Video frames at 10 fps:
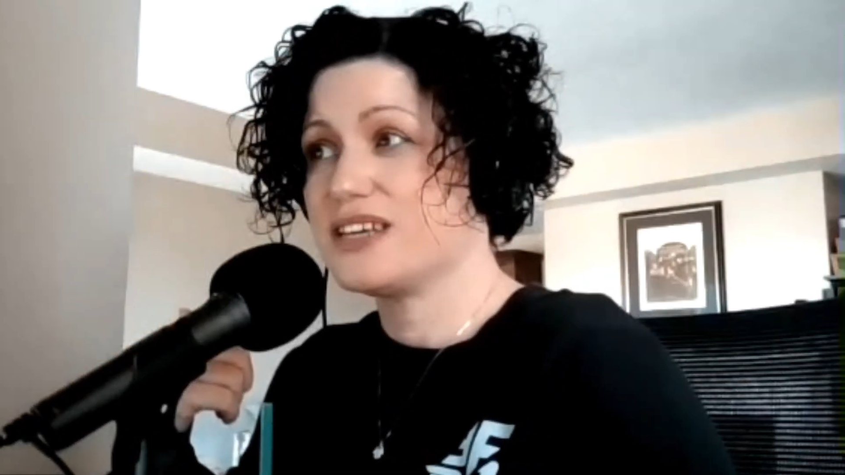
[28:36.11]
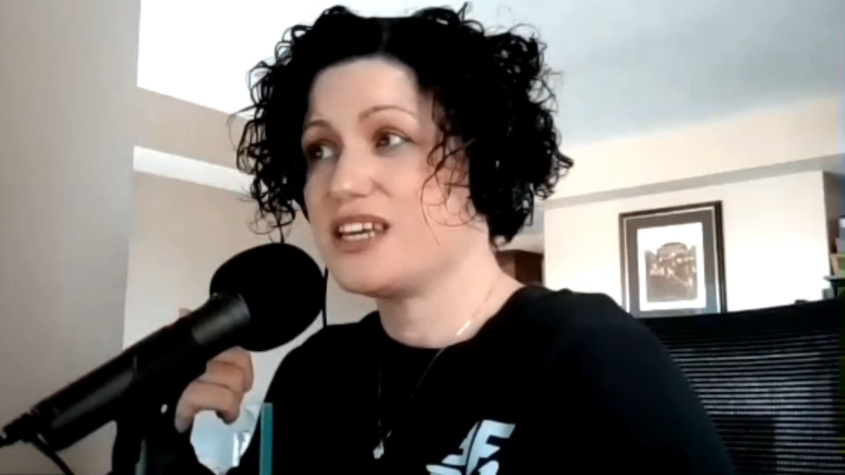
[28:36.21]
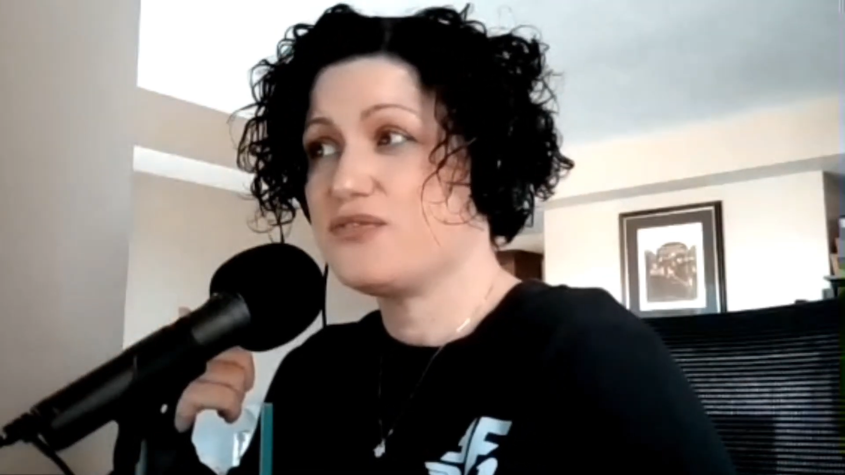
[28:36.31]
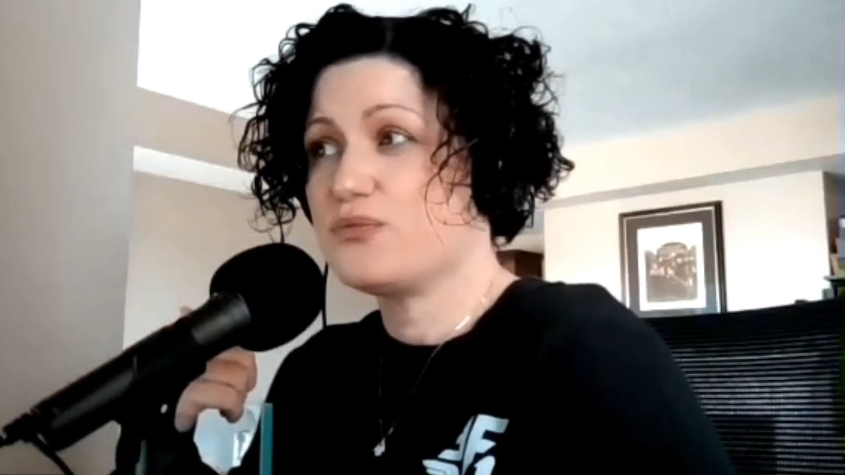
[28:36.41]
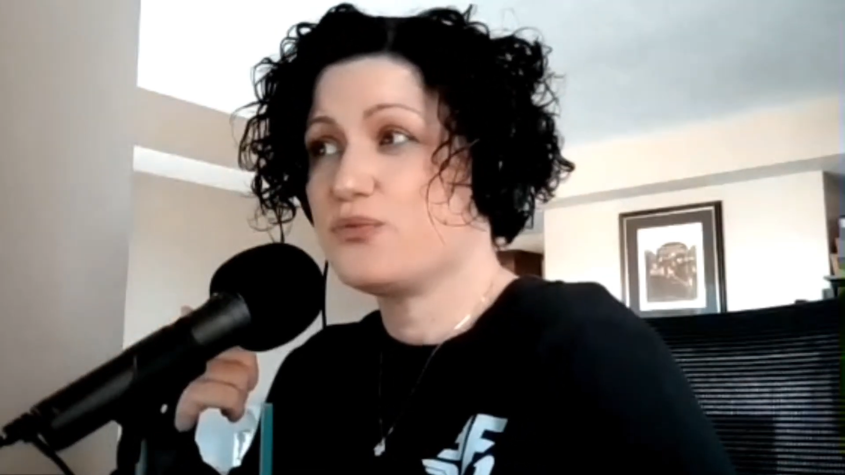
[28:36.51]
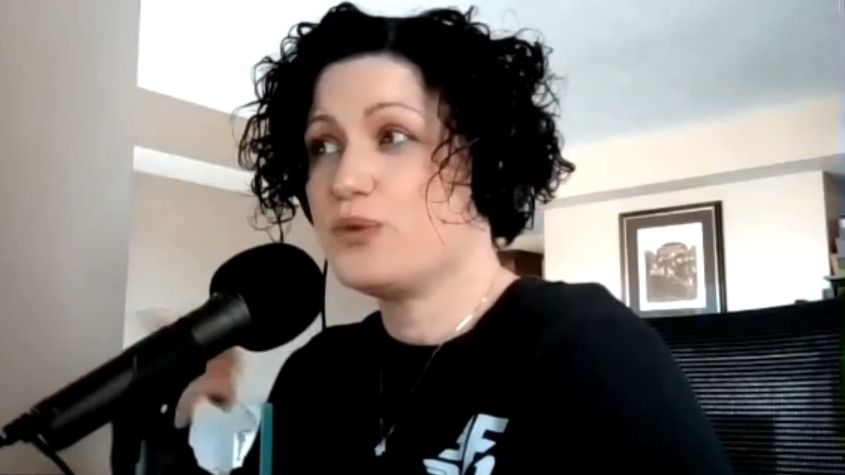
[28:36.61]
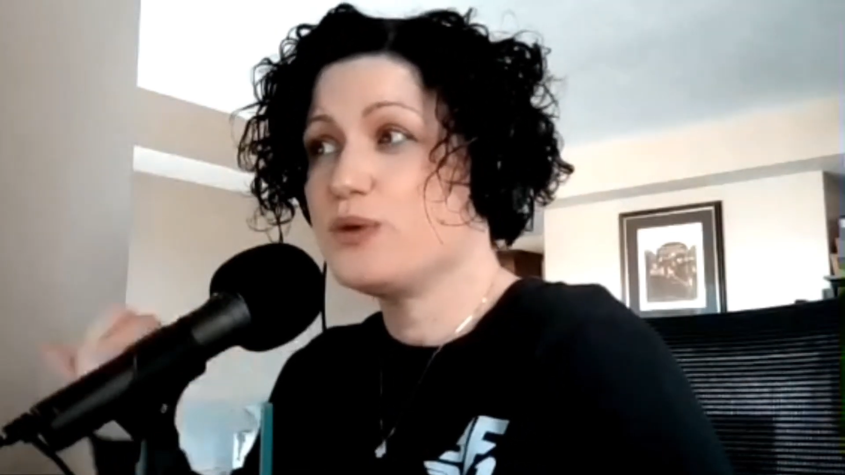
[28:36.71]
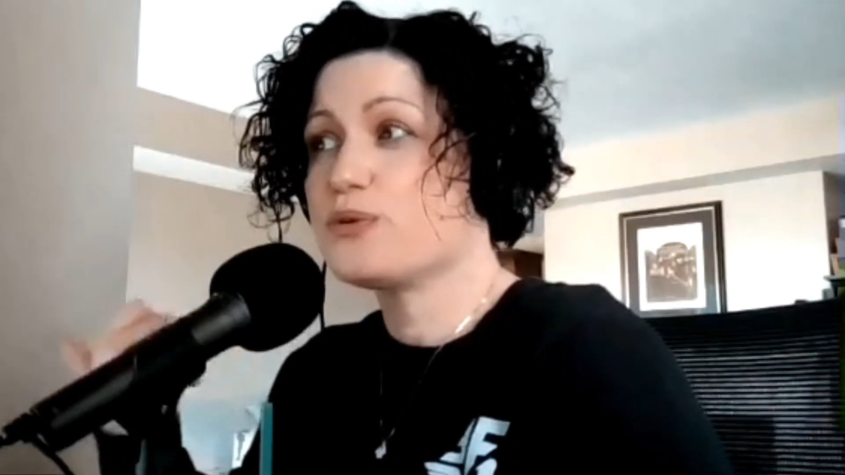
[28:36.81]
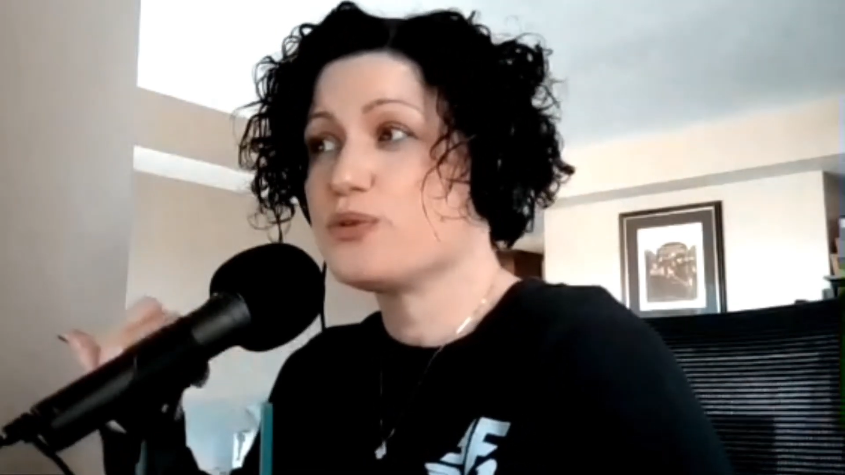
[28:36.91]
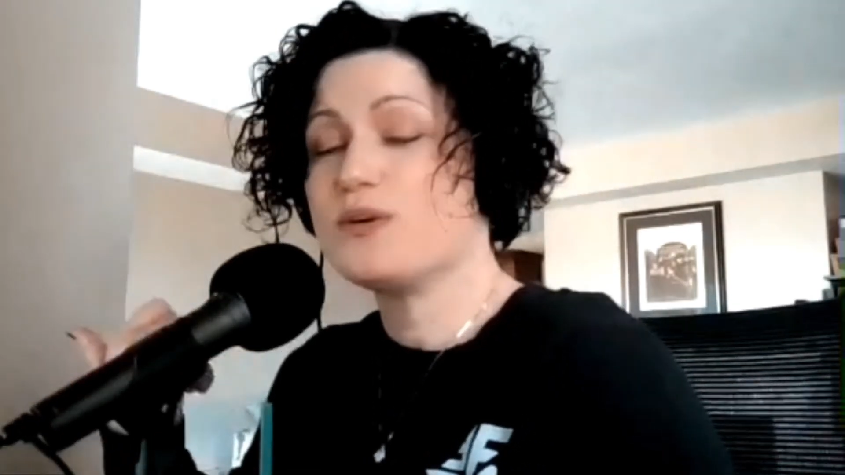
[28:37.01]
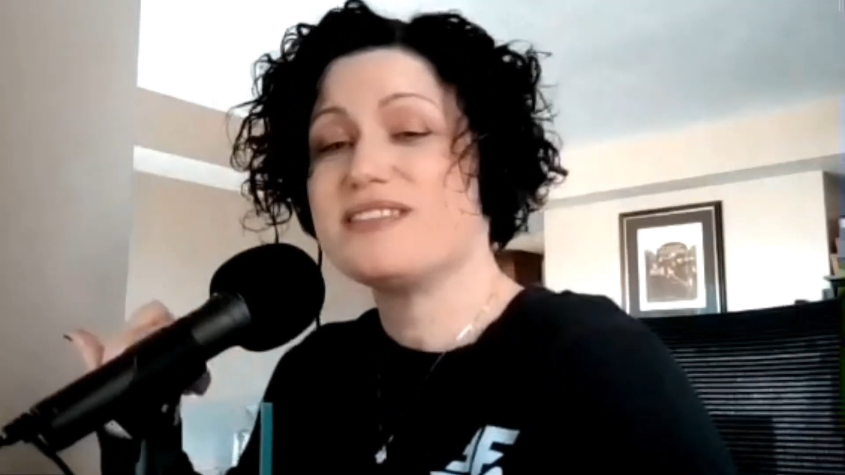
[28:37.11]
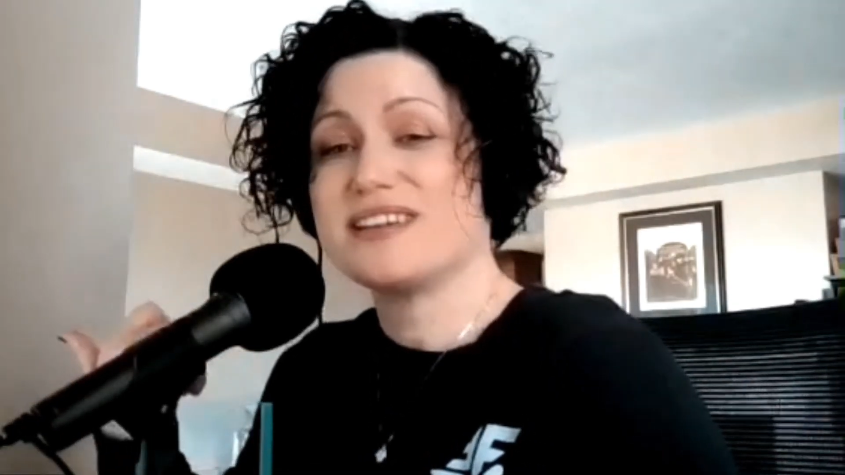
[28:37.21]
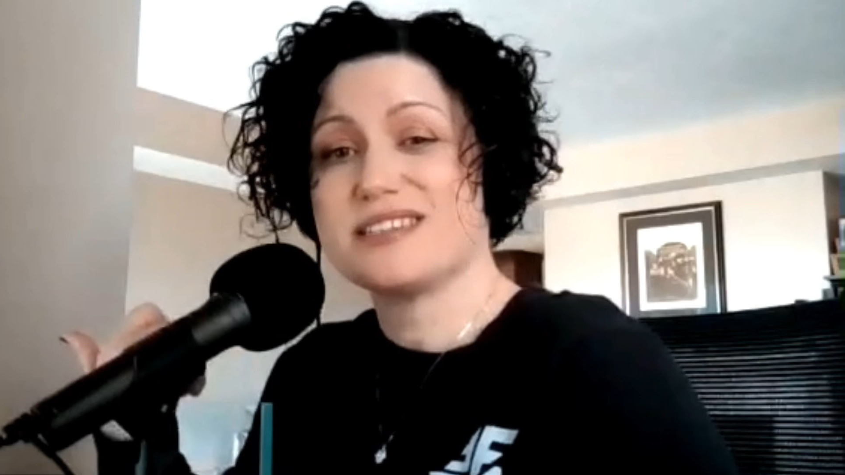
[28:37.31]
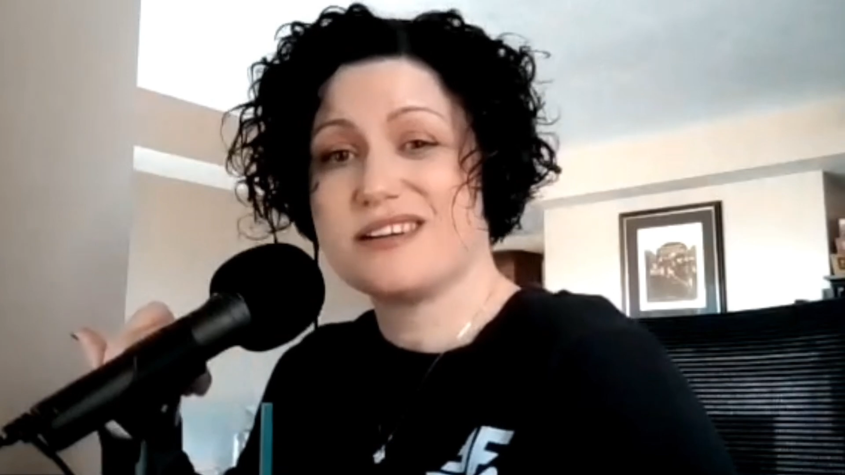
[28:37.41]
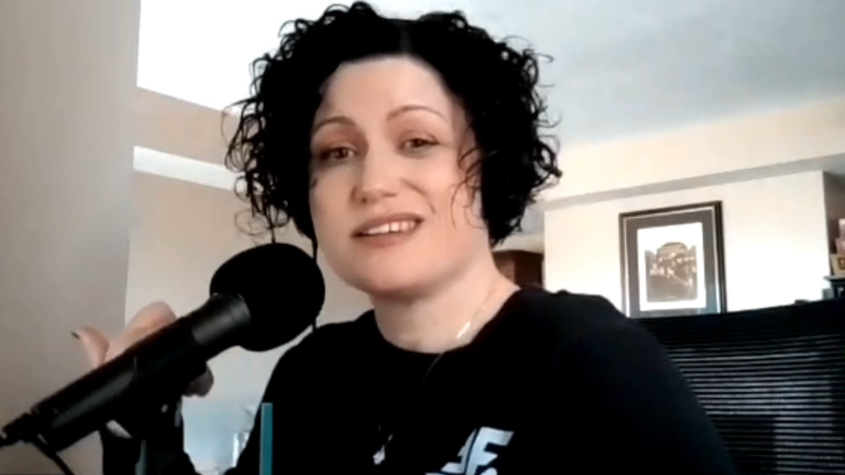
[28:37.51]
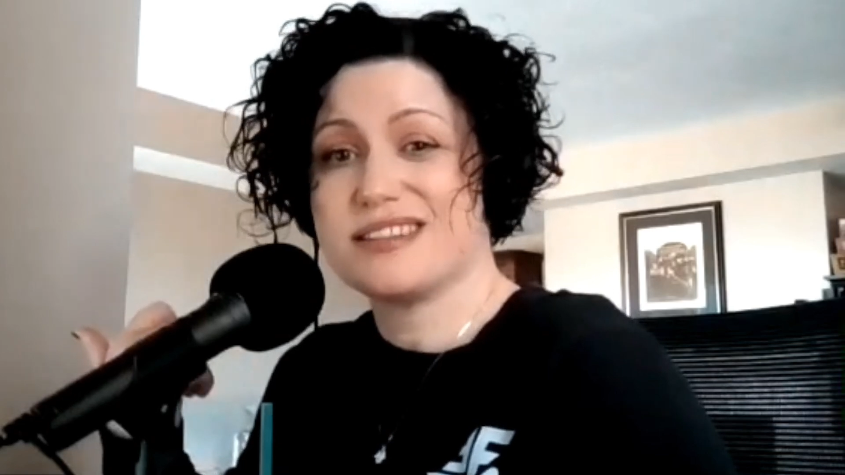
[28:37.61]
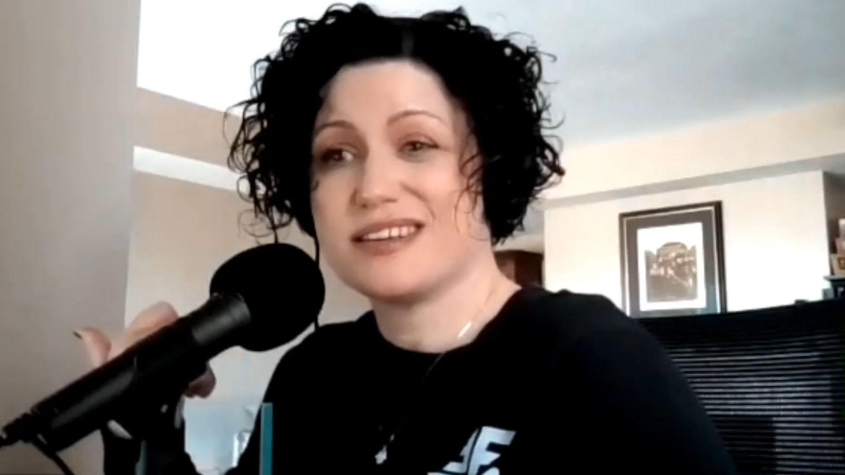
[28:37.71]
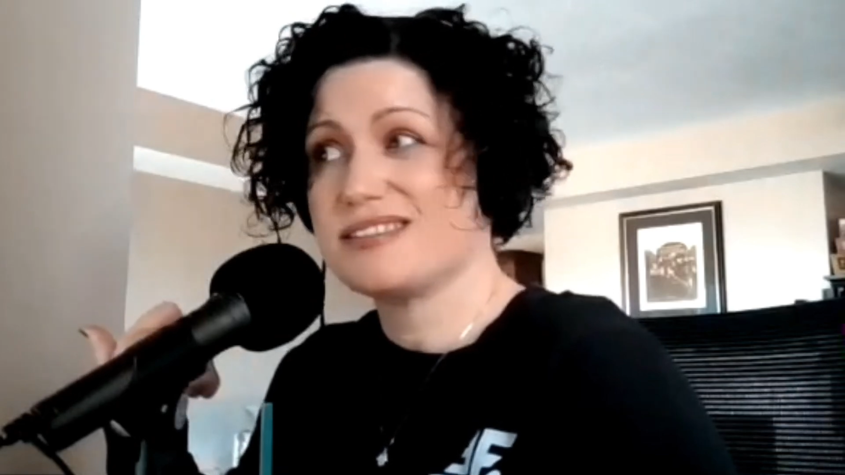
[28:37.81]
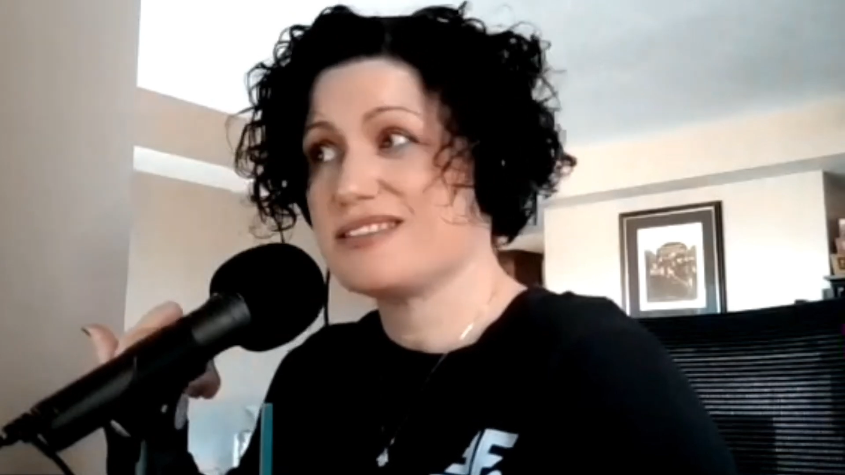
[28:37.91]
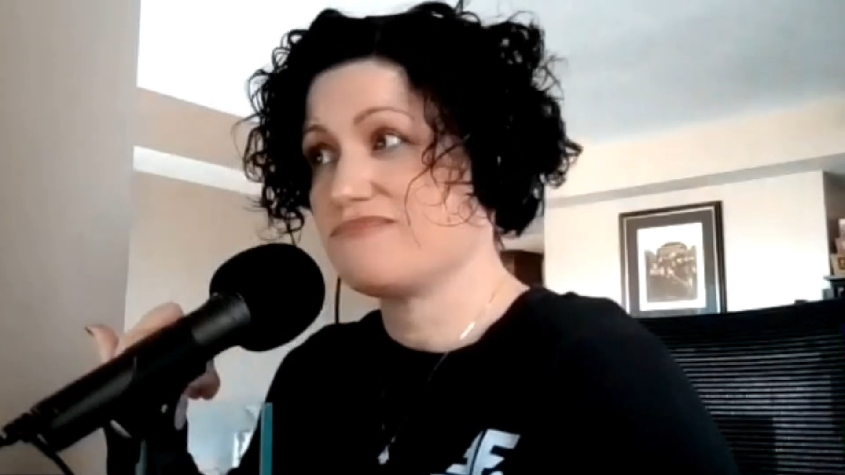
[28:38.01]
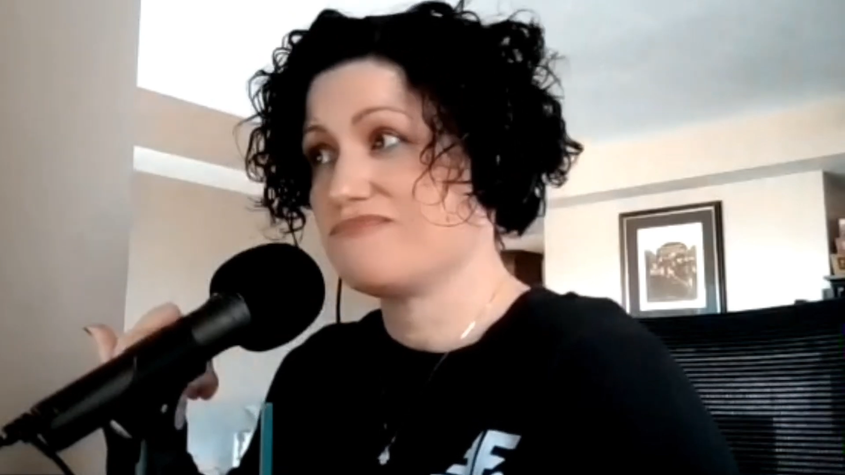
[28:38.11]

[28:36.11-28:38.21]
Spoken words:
if we were the one that started this,